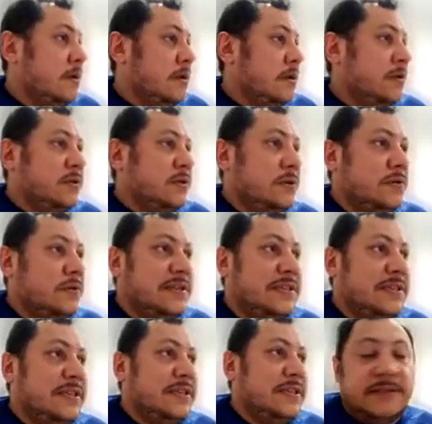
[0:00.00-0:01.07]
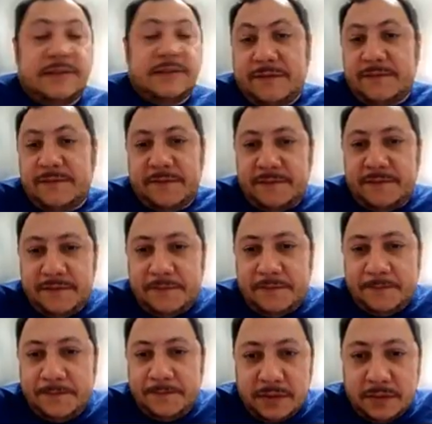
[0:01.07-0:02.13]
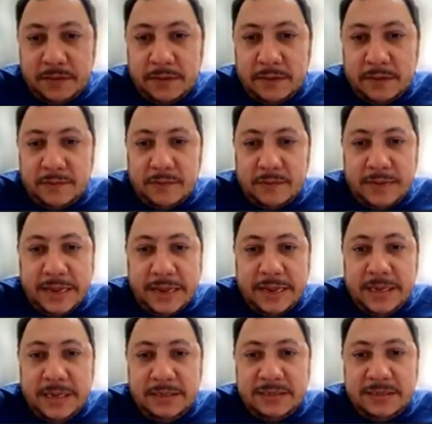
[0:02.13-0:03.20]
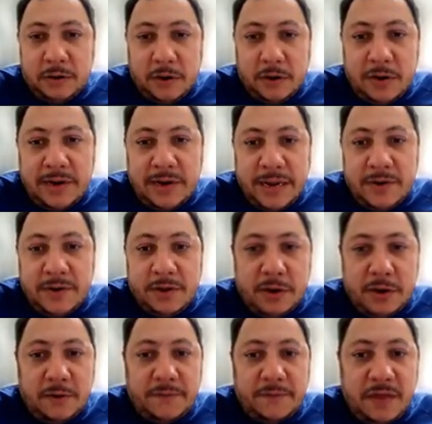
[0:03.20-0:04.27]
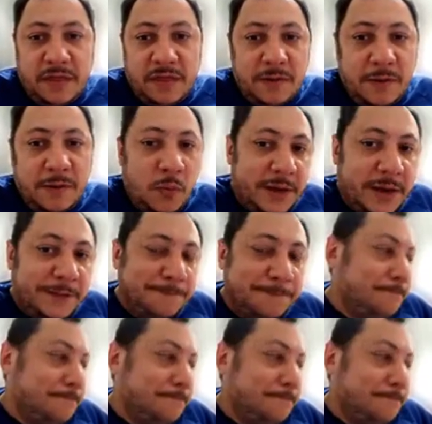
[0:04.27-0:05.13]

So this is an easy corollary of the theorem 1.